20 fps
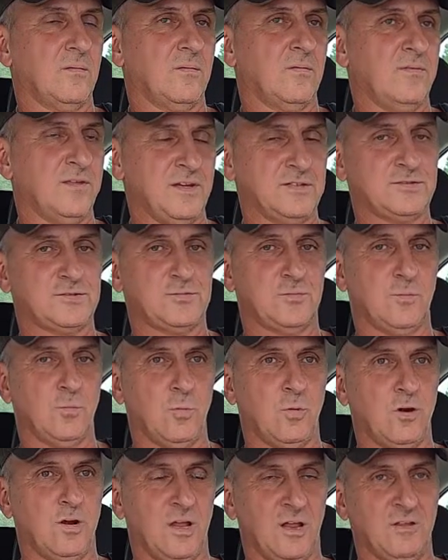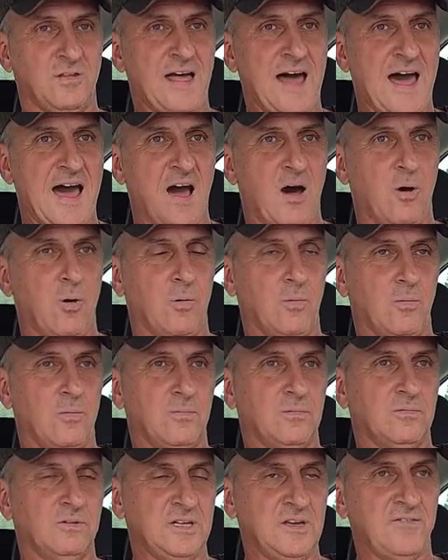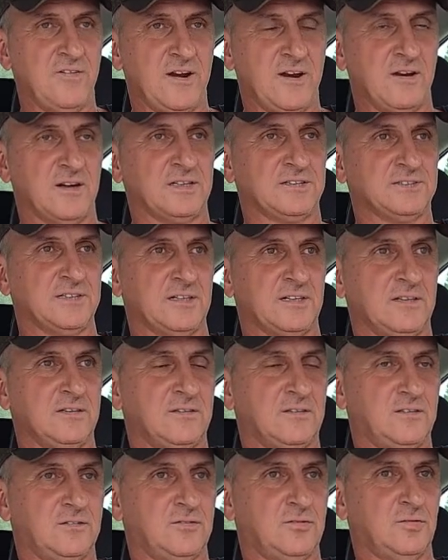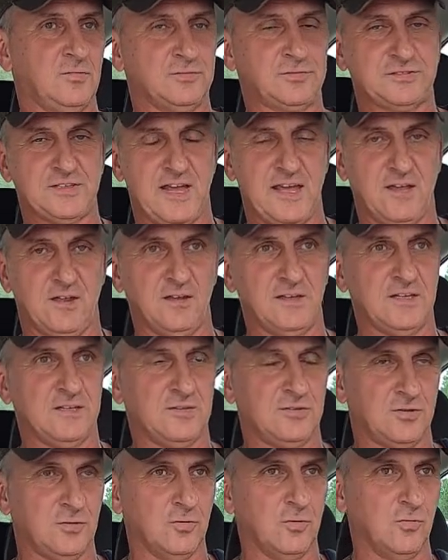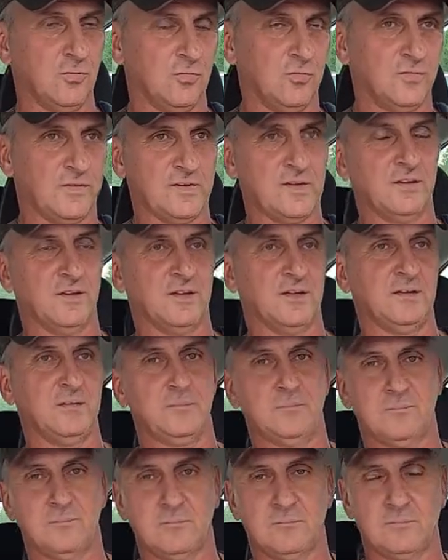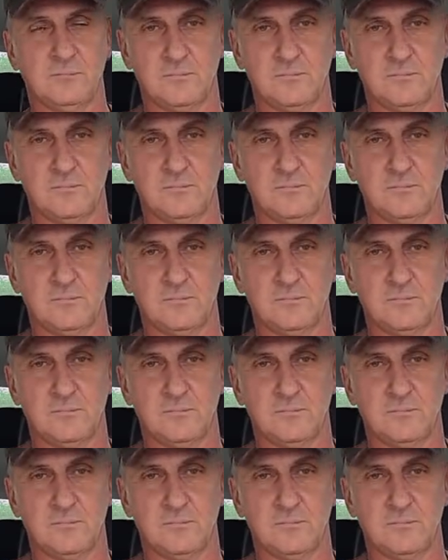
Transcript: this would allow Leif Erikson to sail into Vinland,